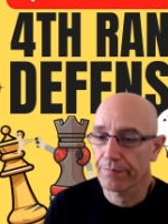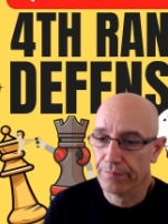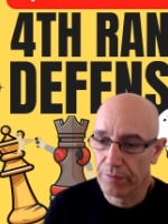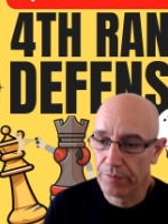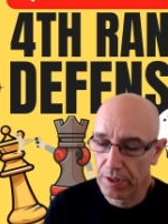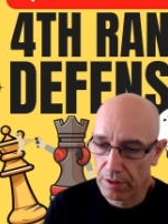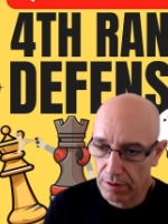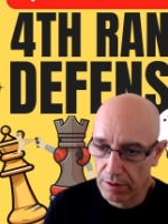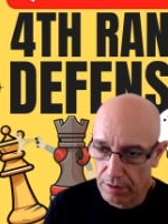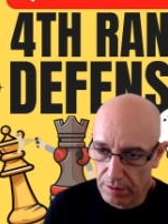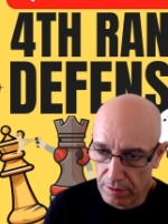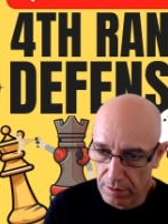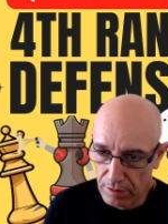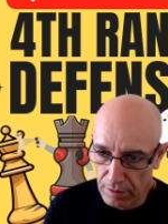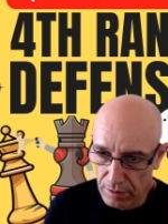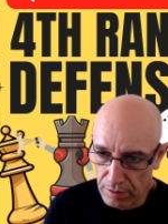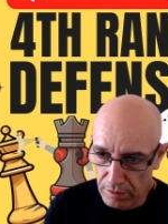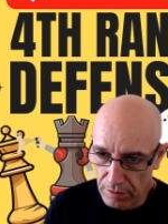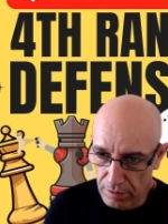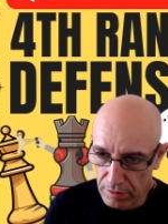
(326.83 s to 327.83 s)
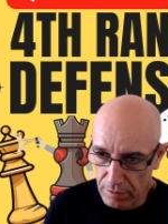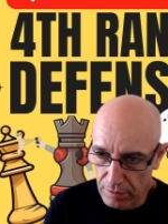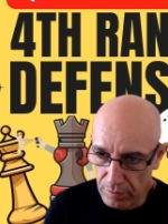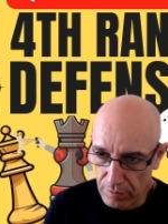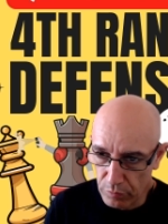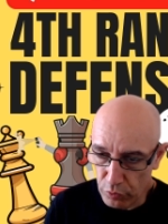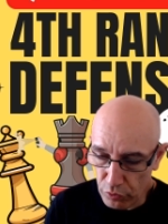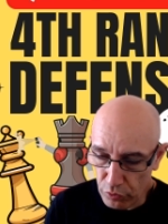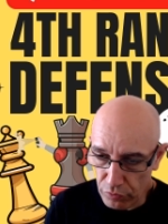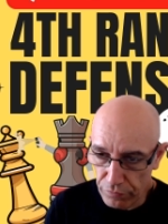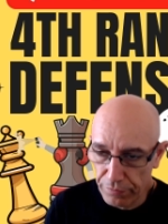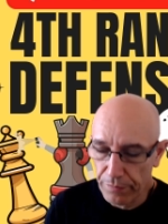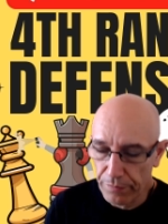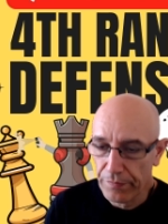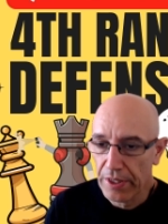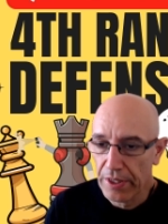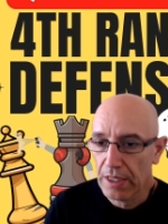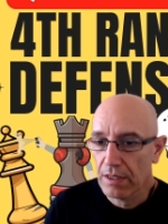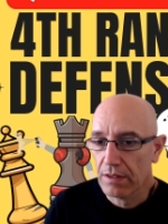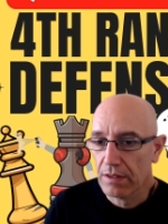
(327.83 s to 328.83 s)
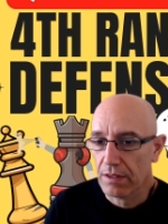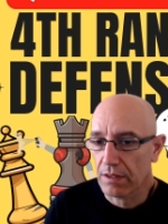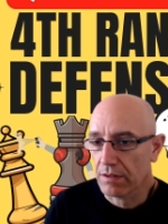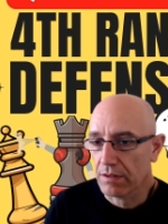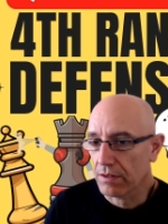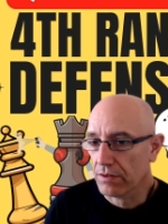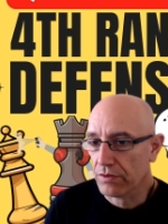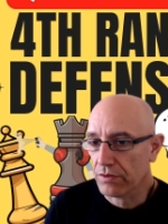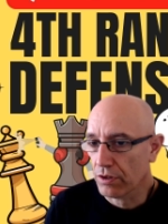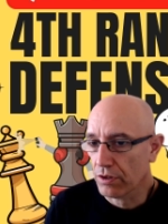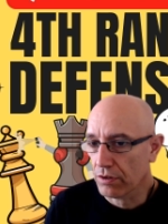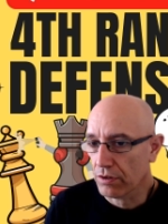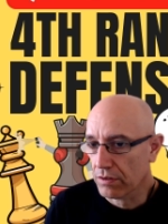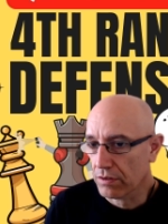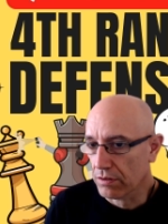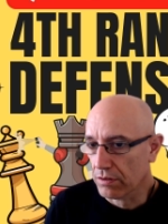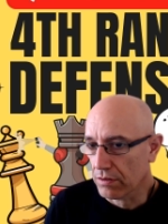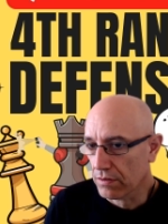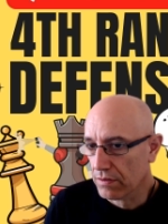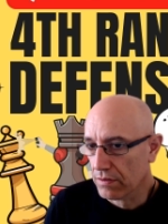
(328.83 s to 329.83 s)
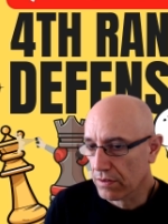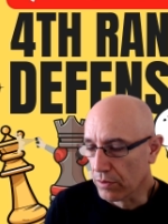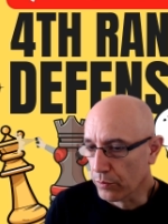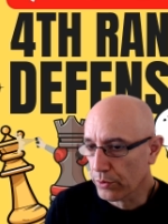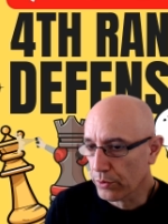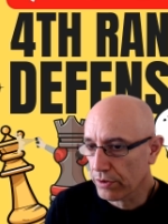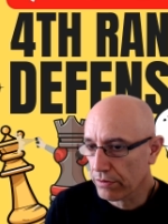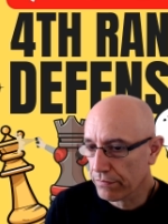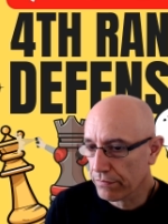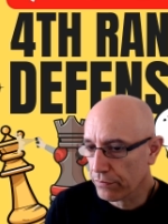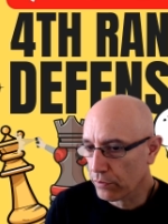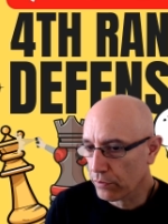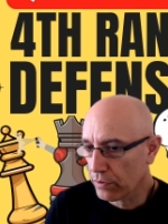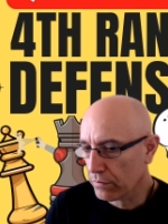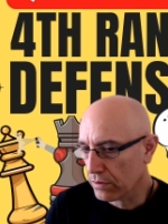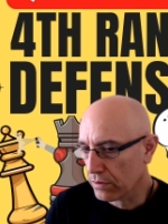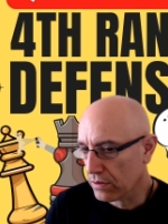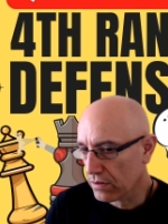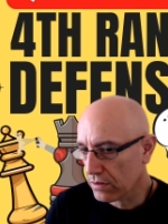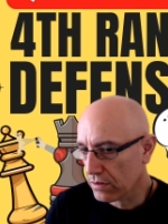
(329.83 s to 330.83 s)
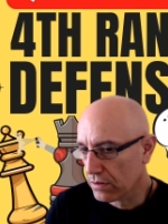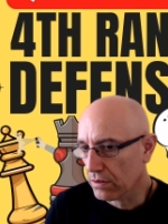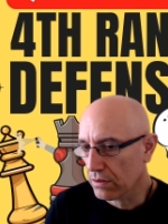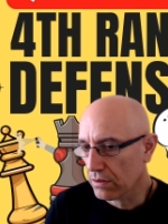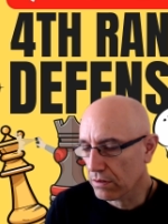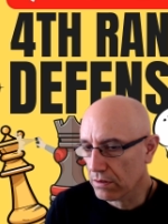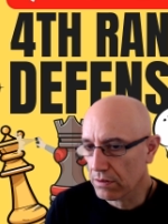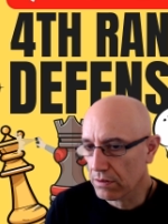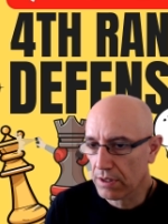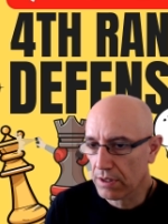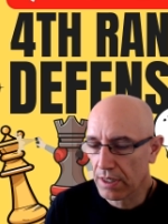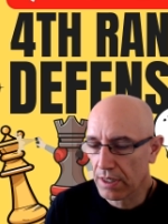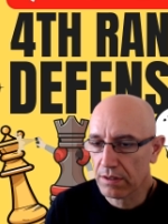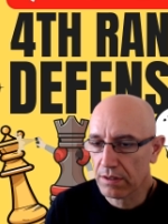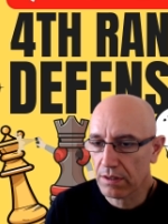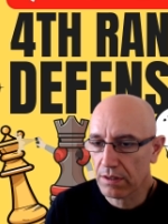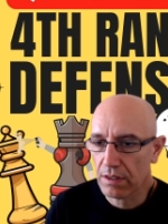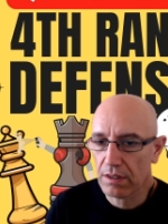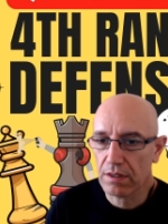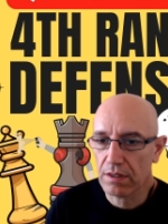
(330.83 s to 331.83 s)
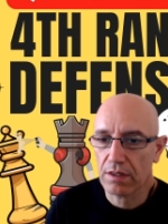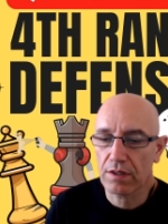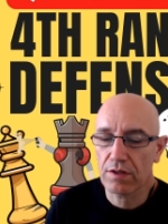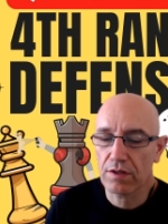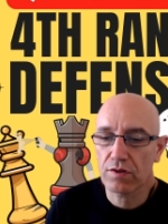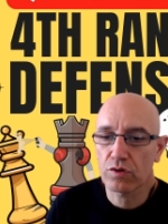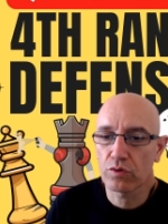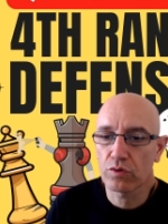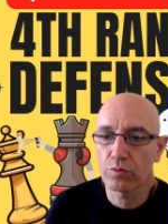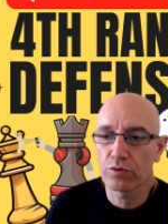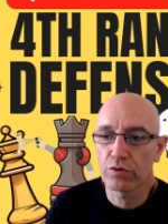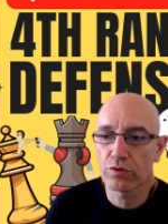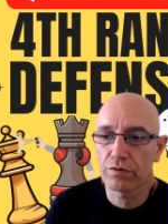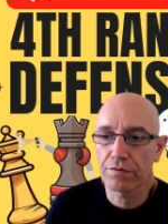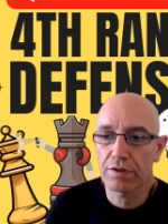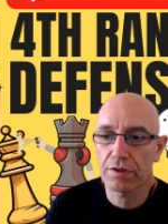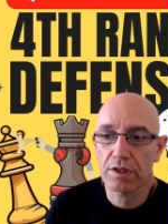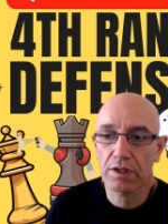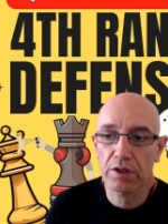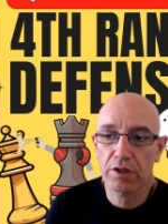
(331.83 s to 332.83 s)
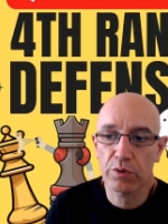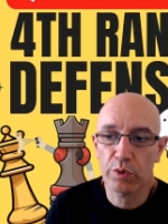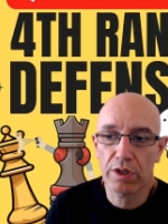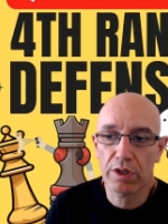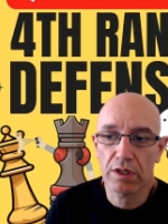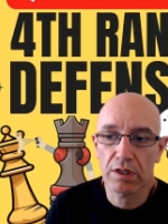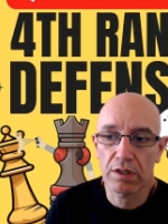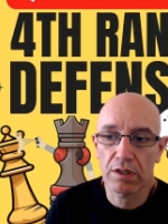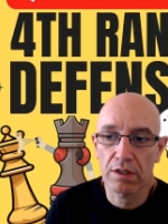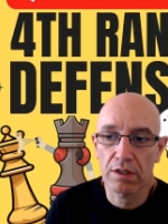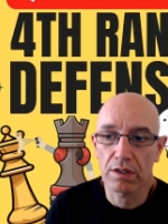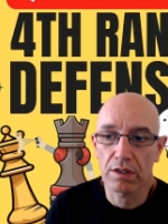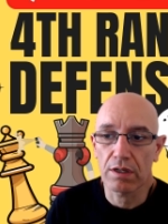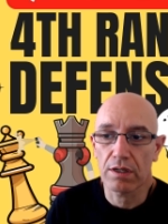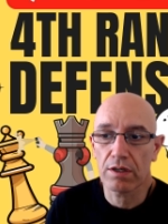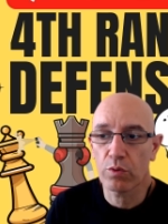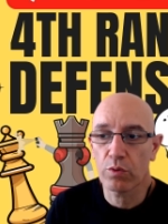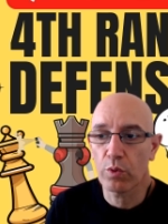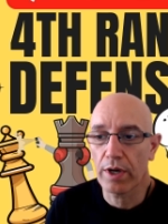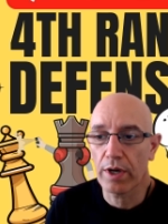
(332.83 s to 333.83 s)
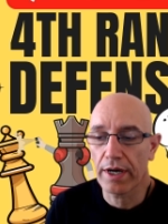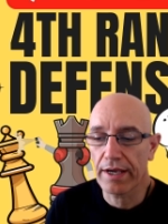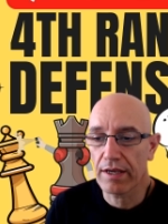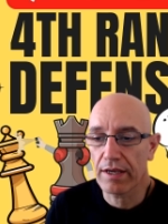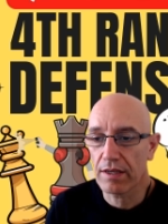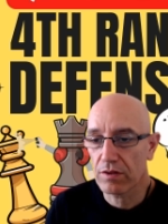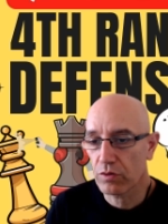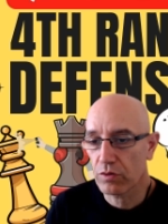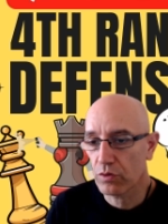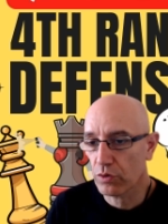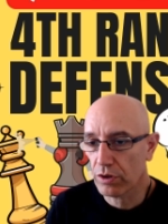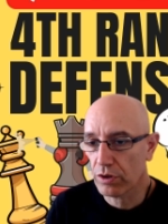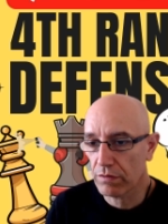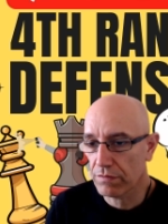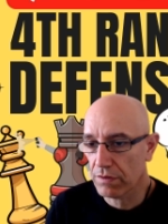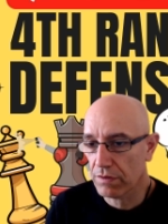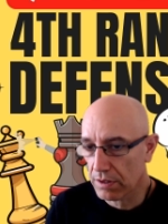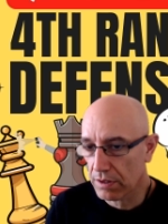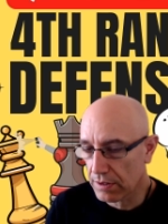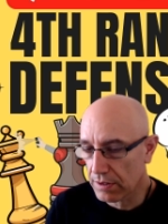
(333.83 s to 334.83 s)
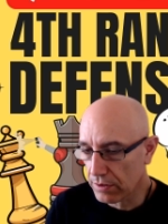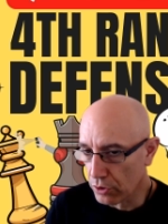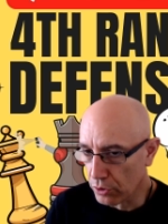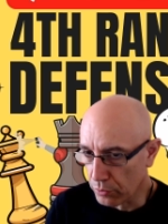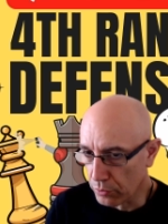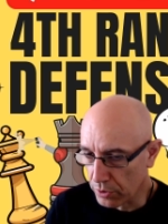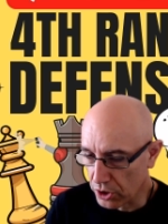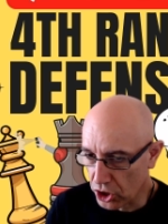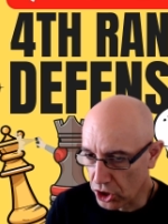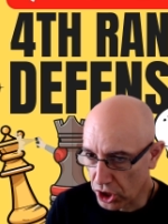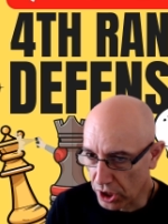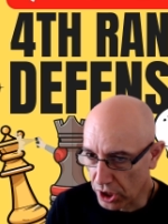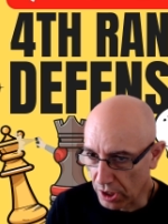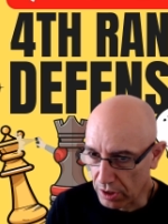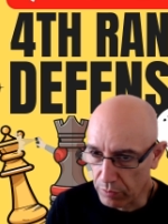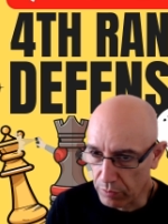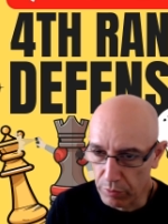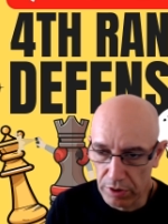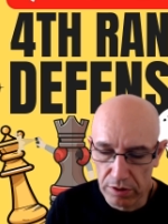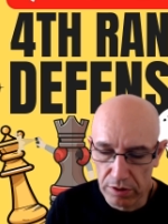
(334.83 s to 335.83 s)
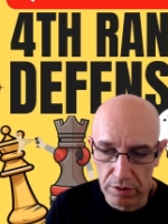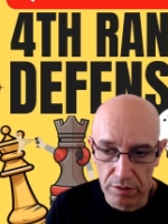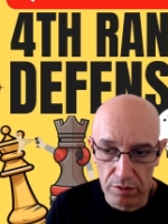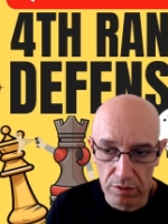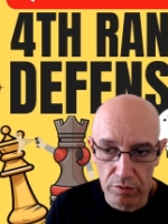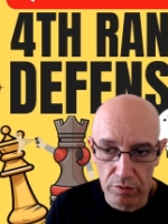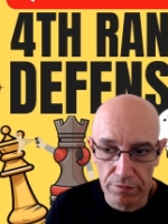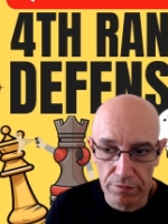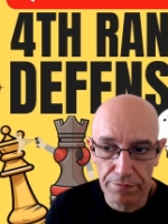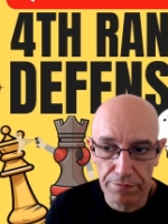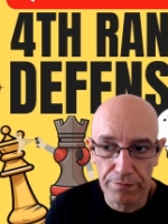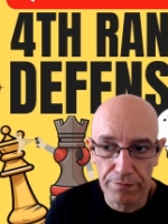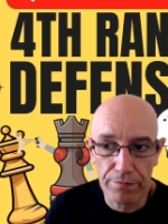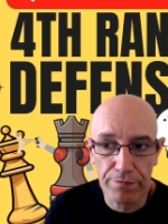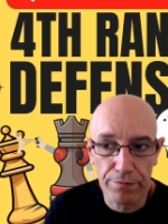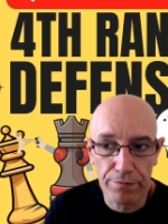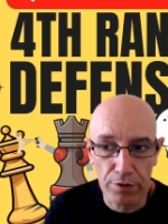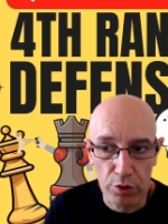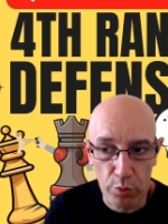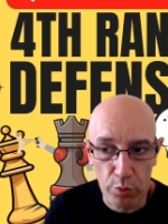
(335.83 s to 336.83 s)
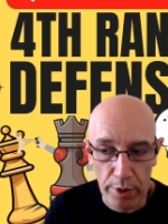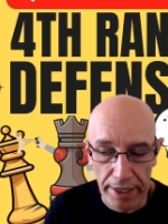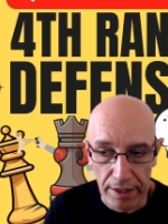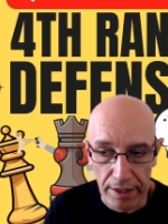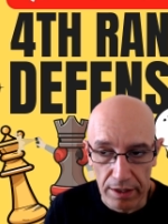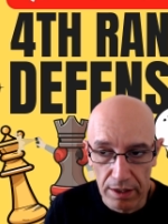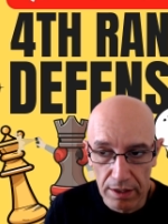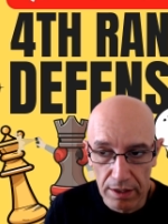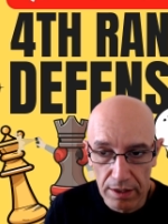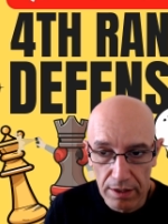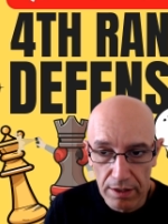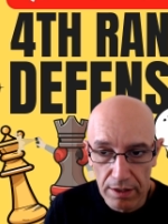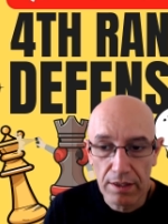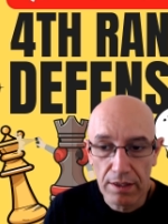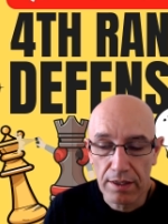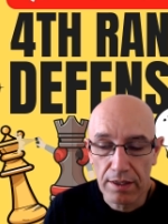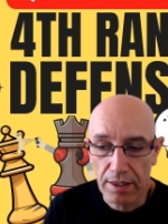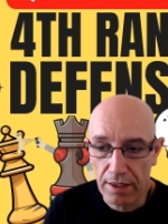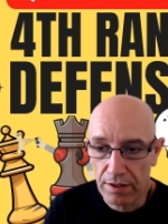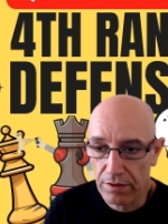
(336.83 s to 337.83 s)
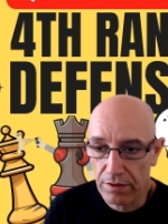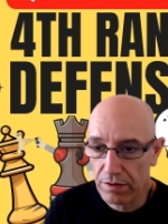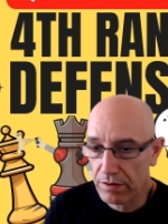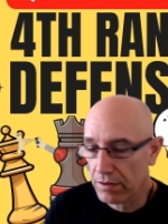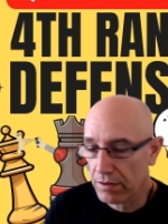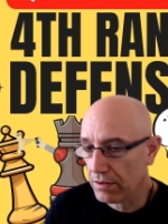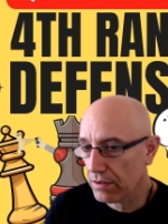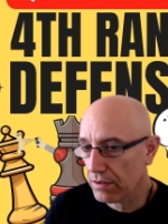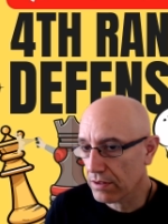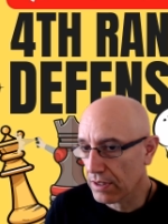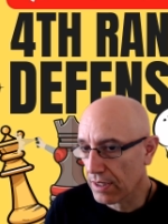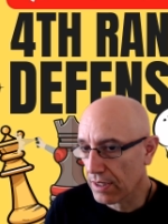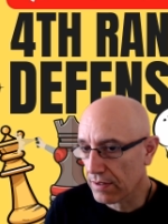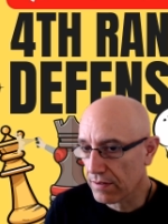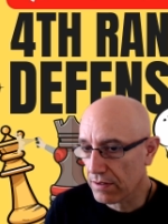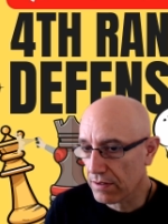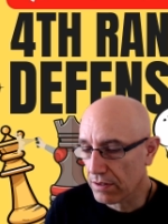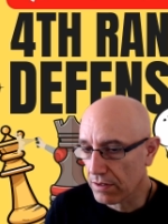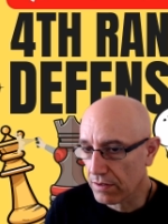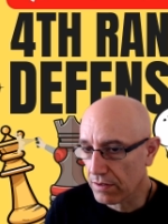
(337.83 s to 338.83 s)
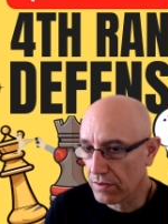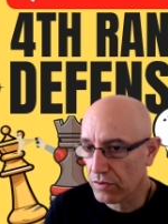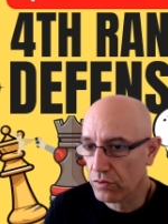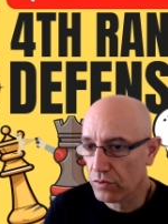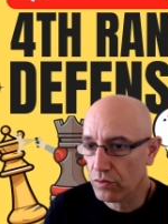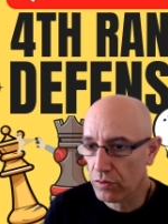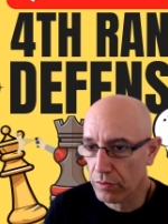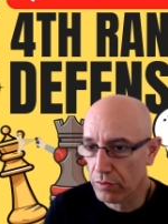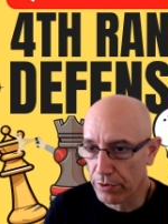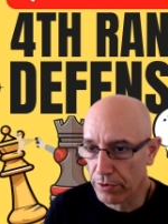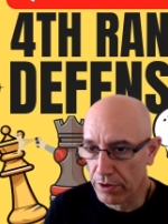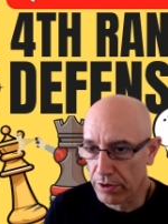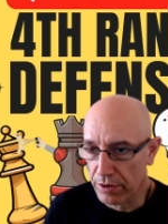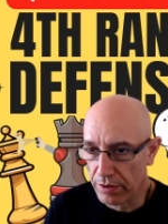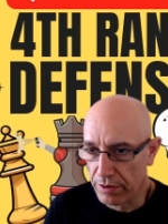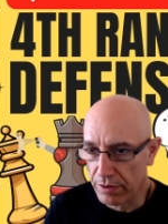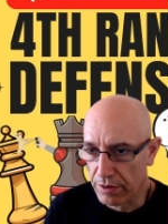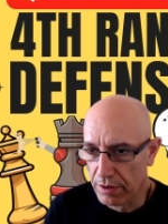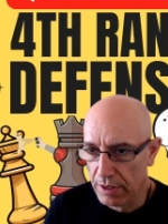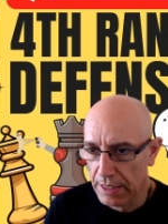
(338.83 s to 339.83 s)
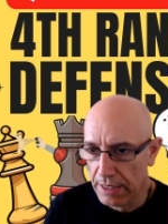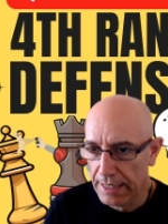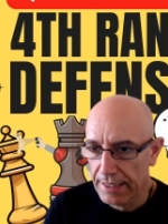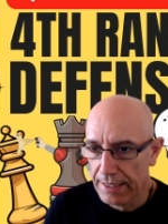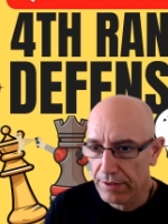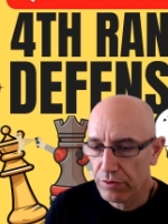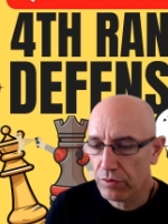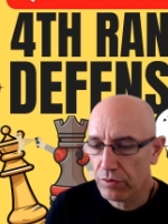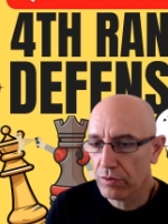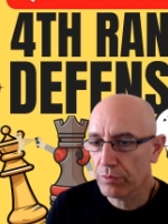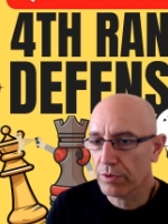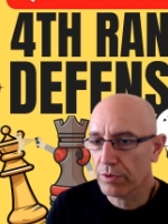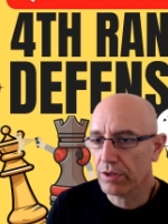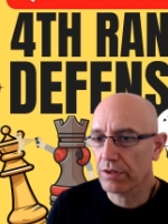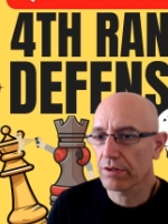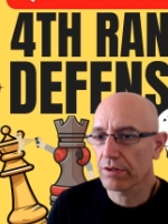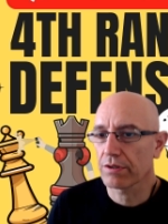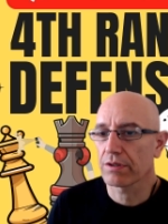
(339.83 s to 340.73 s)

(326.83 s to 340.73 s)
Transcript: move that it's not simple if you haven't studied the technique is to move the queen away to give the discovered check. But for where? And the answer is to the border. To the border